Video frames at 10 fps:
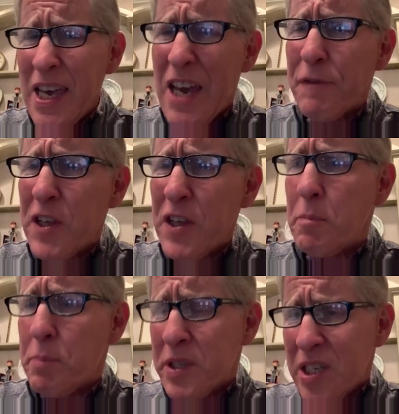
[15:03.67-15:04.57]
if
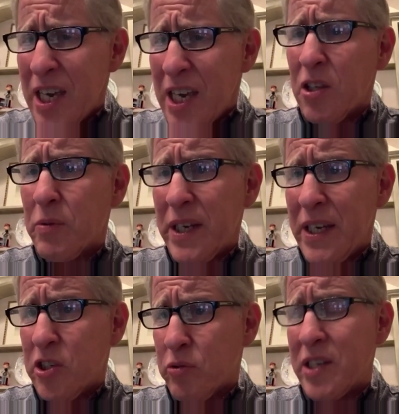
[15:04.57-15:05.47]
there's a
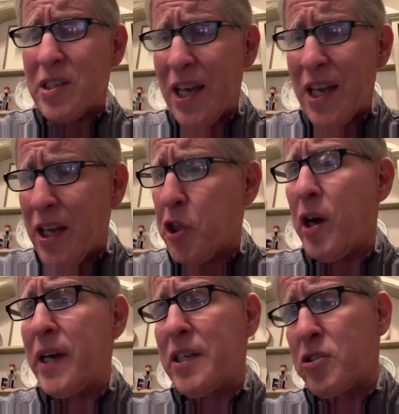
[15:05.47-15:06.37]
particular interest,
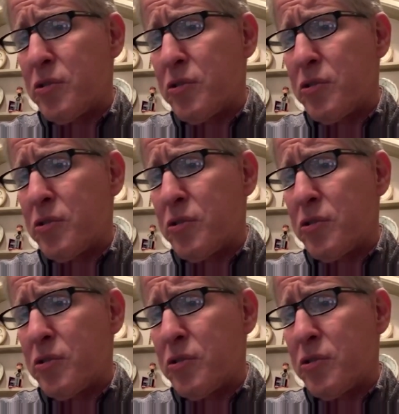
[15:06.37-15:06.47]
health law,